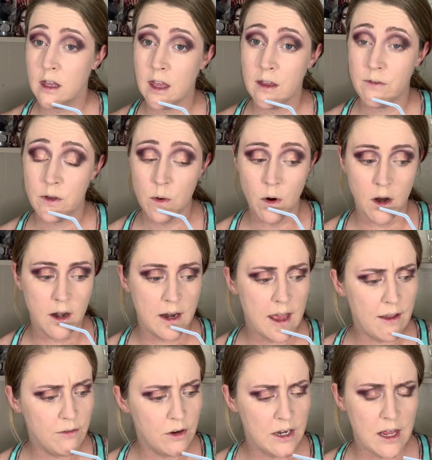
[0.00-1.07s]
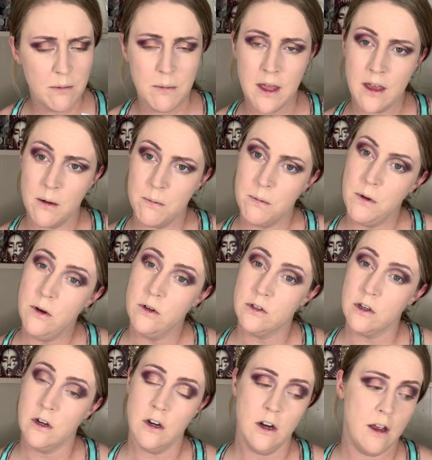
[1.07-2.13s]
If you are an everyday makeup
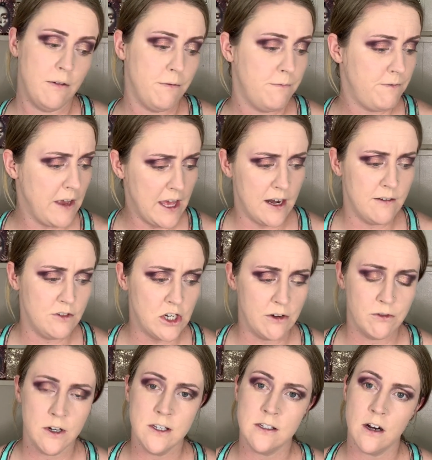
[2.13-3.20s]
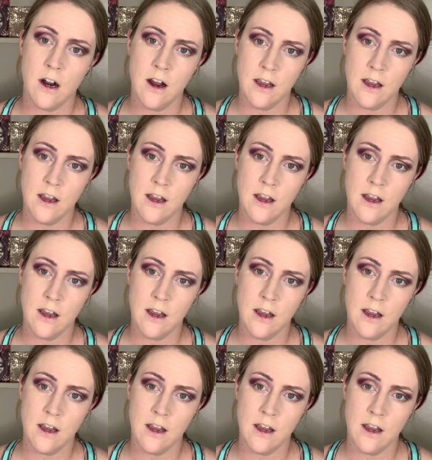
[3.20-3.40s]
user, a fan of Jeffree Star,